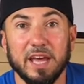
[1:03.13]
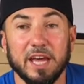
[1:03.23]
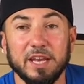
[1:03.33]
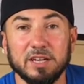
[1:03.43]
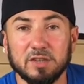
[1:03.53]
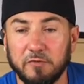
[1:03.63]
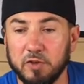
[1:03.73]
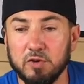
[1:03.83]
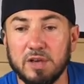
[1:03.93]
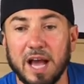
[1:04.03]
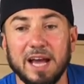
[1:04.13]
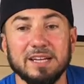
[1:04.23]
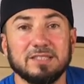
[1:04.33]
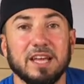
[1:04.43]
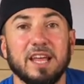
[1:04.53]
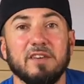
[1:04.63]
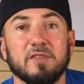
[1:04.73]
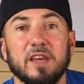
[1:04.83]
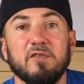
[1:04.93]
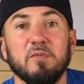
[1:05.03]
And there's a few guys that have
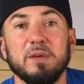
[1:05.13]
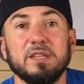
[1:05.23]
given me